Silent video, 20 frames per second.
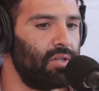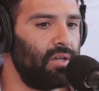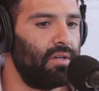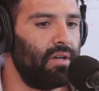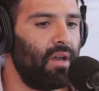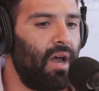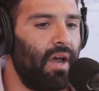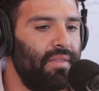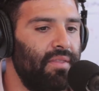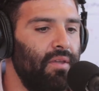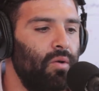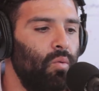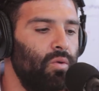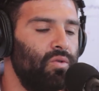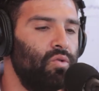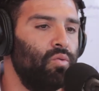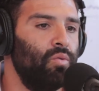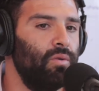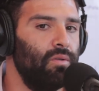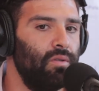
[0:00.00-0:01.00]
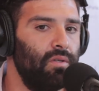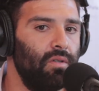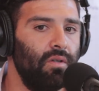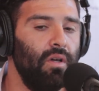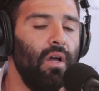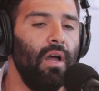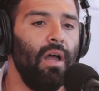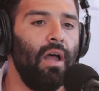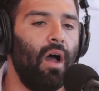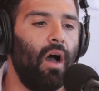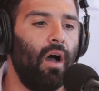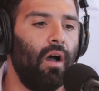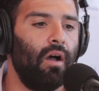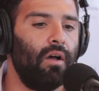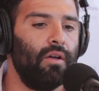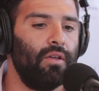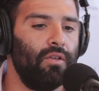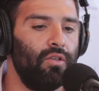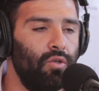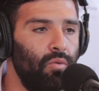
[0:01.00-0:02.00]
And I think what's really
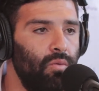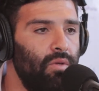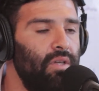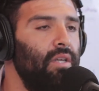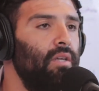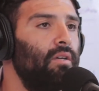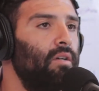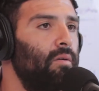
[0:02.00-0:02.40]
unique